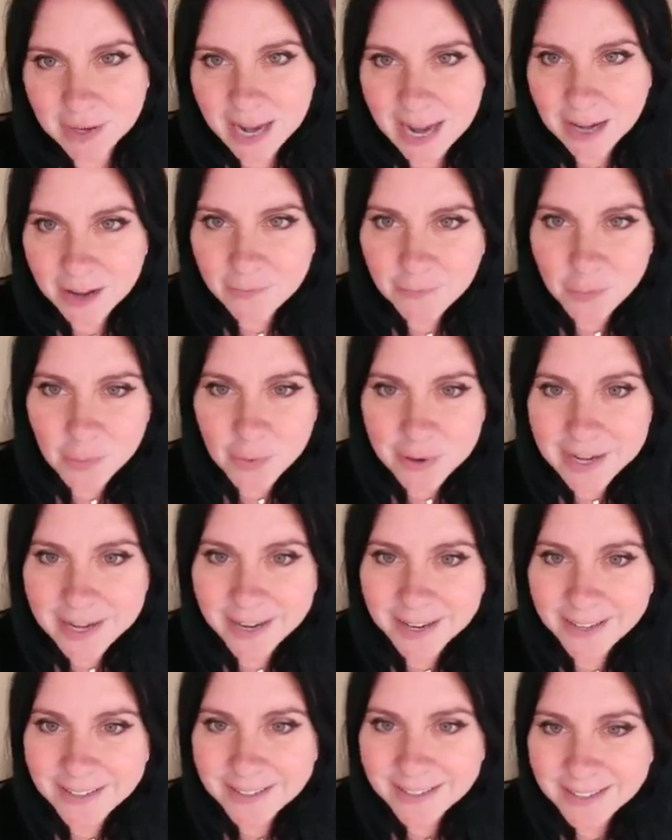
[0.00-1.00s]

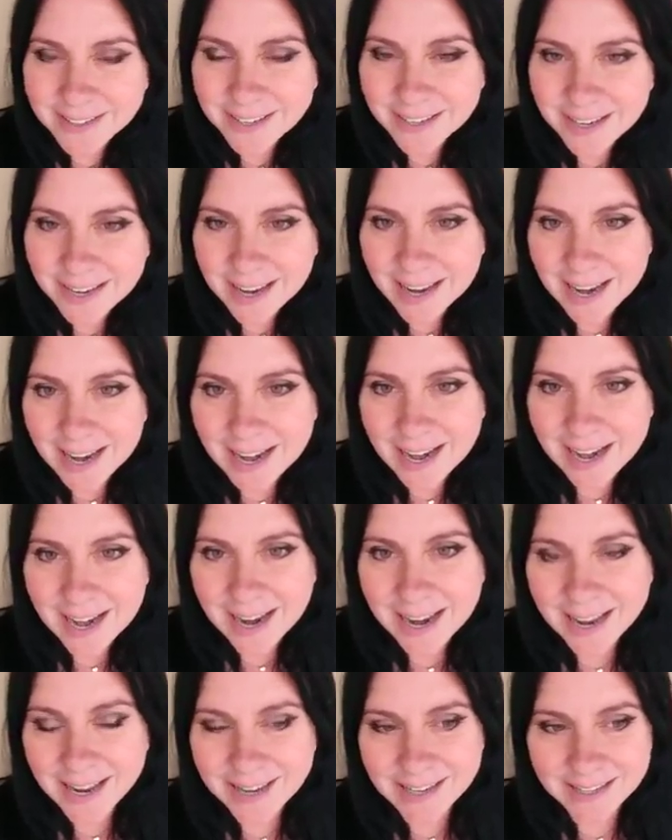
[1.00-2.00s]
California,
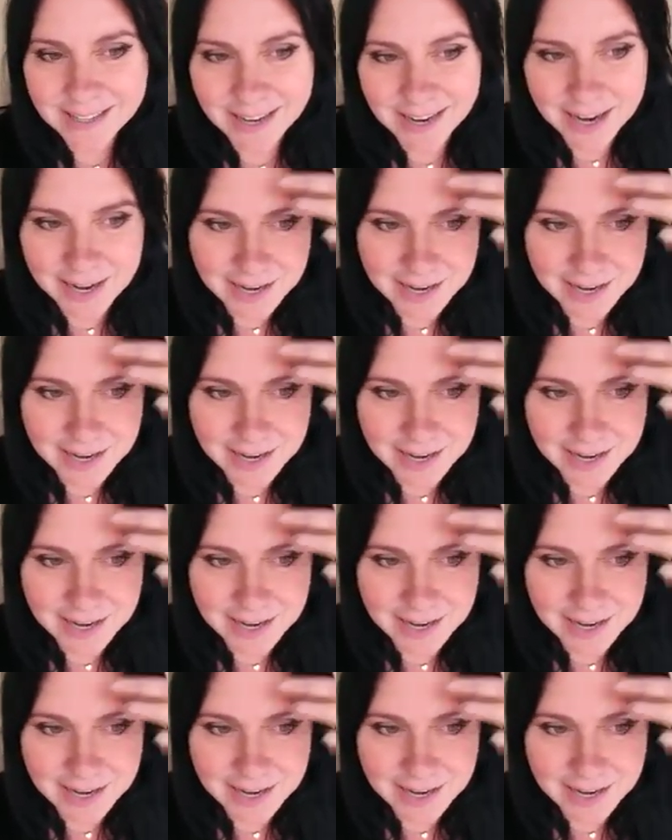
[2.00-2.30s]
and